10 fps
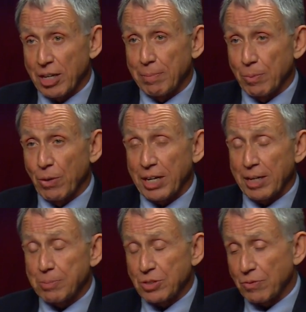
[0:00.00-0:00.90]
couple
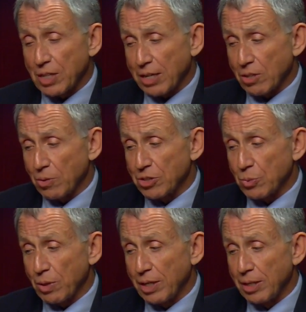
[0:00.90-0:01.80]
breakups of Tyco
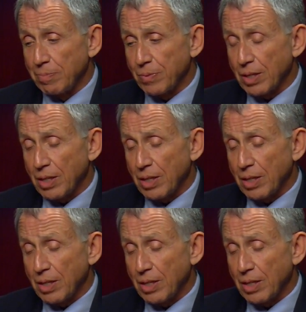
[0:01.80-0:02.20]
as well.